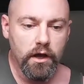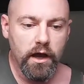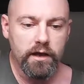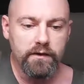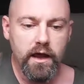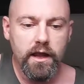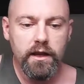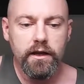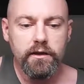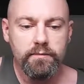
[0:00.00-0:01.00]
As I
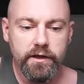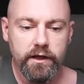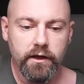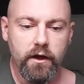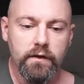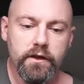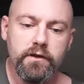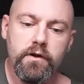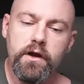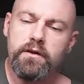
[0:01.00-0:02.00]
lay there bleeding on the
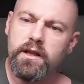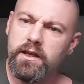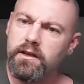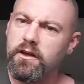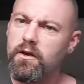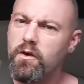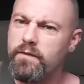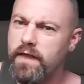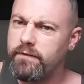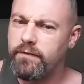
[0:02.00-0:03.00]
ground, I let go
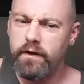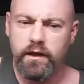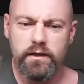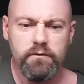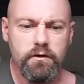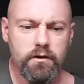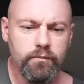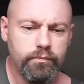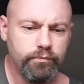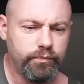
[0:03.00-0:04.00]
of that fucking rope.